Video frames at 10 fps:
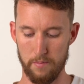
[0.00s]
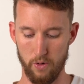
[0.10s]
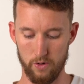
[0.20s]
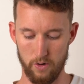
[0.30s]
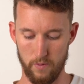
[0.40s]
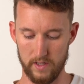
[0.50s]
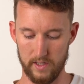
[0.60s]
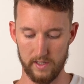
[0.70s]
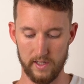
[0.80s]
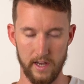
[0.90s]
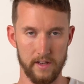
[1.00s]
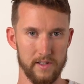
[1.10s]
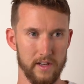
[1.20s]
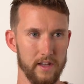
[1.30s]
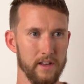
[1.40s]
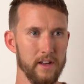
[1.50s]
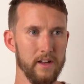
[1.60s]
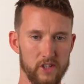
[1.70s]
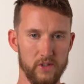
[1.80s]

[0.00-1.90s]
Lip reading: Portra 160 NC.